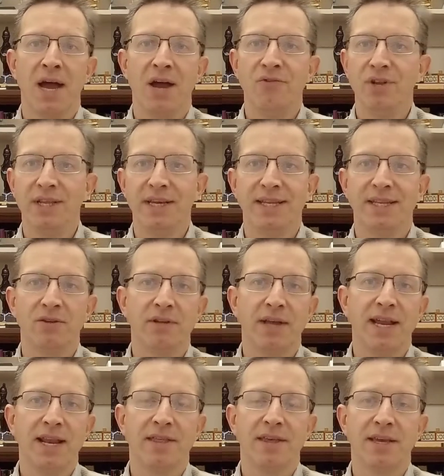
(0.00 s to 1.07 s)
And really,
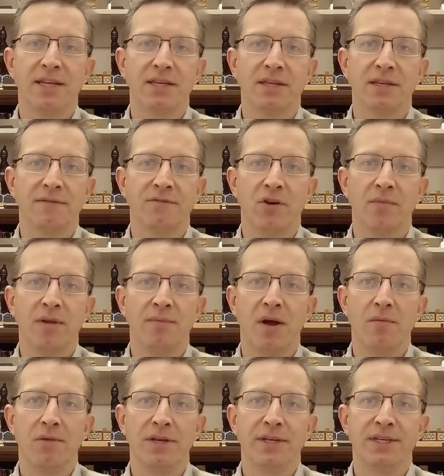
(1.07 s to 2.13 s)
until anything is formally
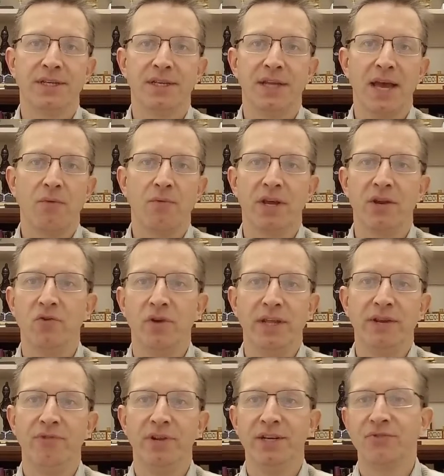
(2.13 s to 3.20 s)
published, we can
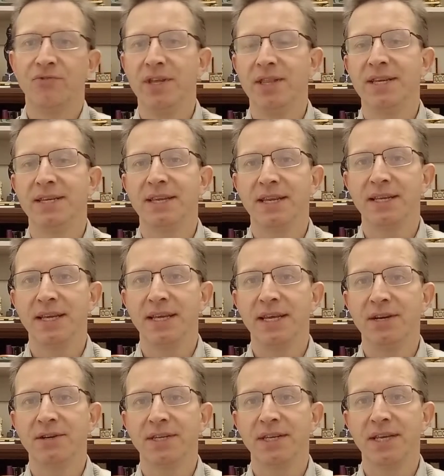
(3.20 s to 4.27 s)
only really treat this as
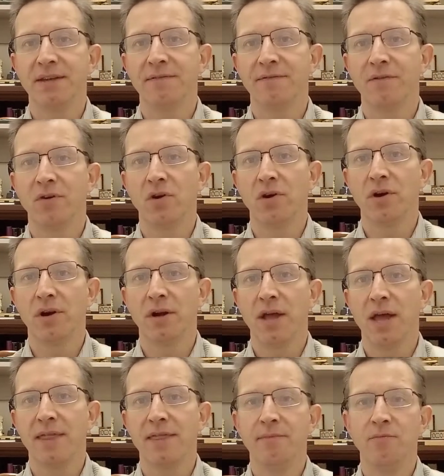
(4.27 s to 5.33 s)
hearsay for
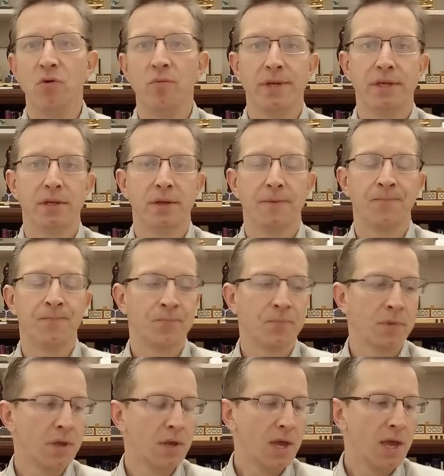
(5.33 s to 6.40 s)
the moment.
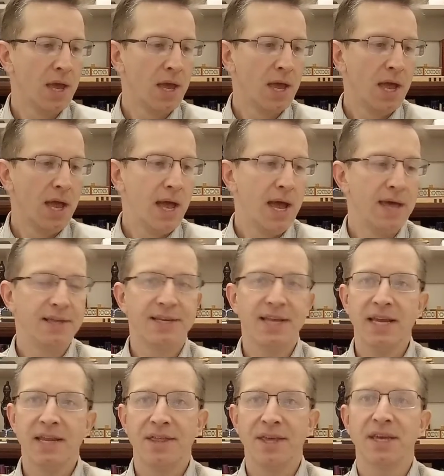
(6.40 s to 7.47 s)
And the
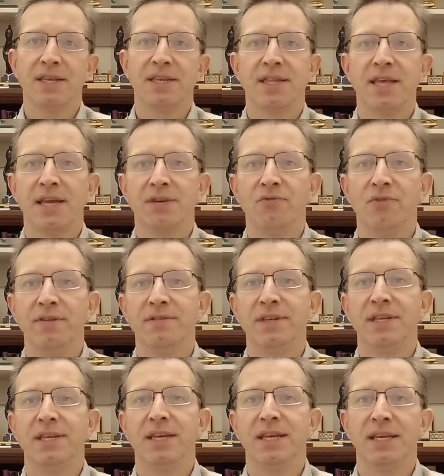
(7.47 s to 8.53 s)
second thing is that
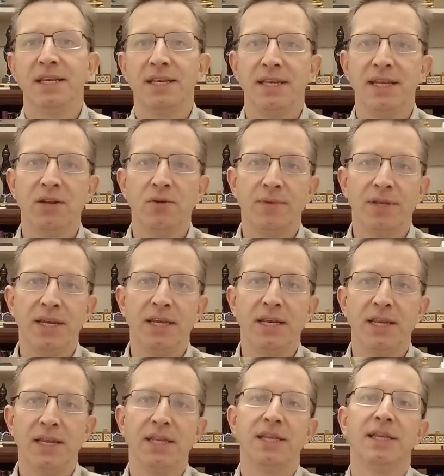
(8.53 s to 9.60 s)
Reeves did
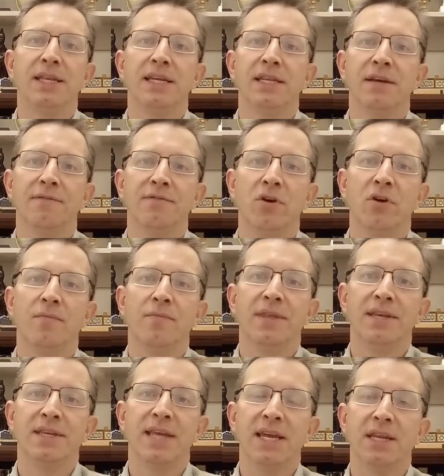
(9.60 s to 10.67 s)
obtain data from
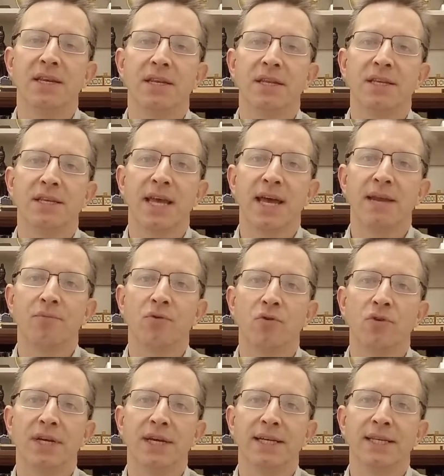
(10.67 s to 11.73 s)
the second scan
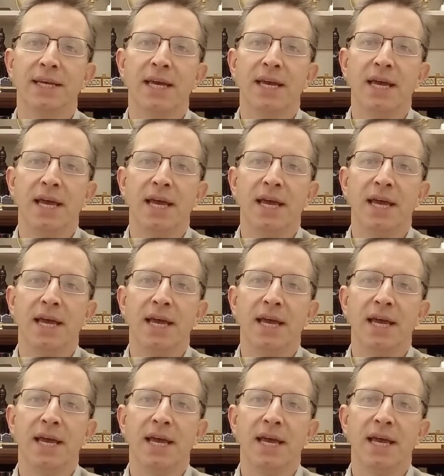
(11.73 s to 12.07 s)
project,